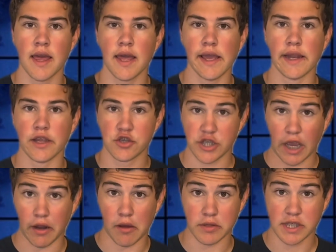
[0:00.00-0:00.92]
It is
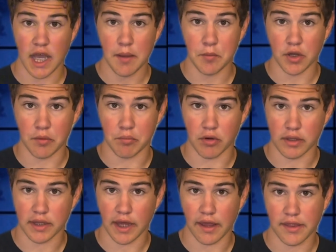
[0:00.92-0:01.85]
shout out time on our
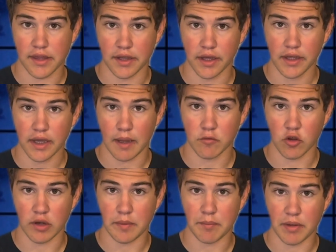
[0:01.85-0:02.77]
broadcast tonight. I'm
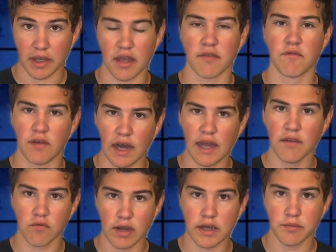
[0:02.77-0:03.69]
going to be picking
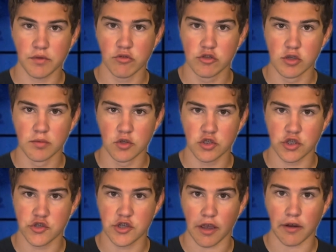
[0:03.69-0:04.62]
five random YouTubers
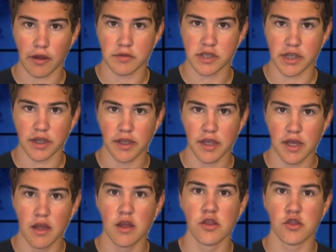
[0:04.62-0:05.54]
to shout out tonight,
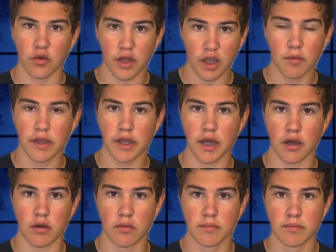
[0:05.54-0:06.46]
so here we go.
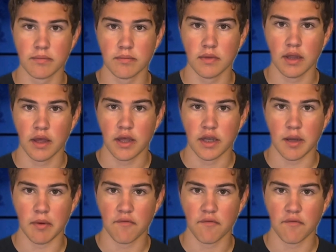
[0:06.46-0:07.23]
Number